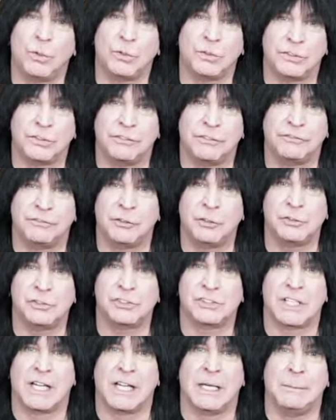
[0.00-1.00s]
worked the
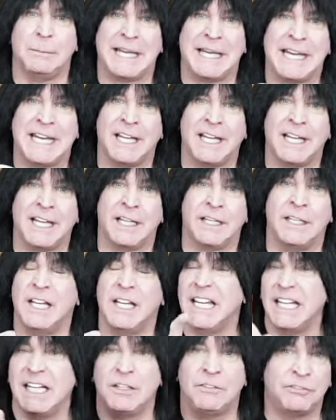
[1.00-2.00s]
first time, and
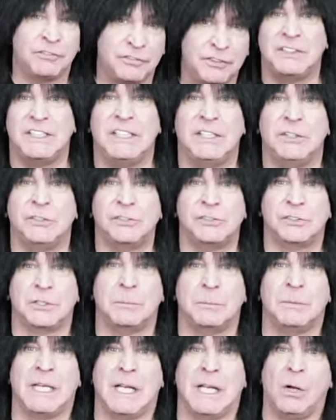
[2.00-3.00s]
in 50 years
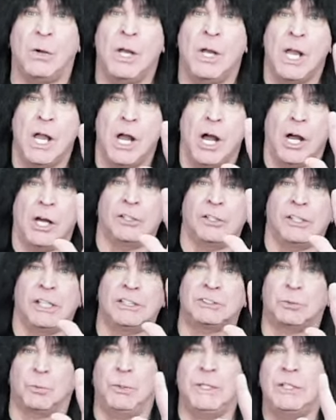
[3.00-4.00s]
from now,
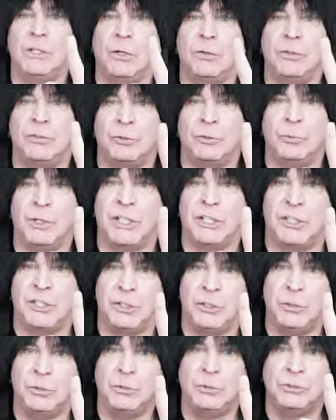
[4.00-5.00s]
unless we go through a
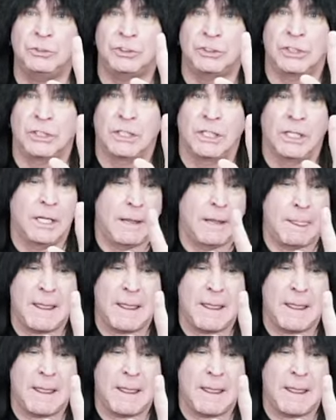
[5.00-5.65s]
huge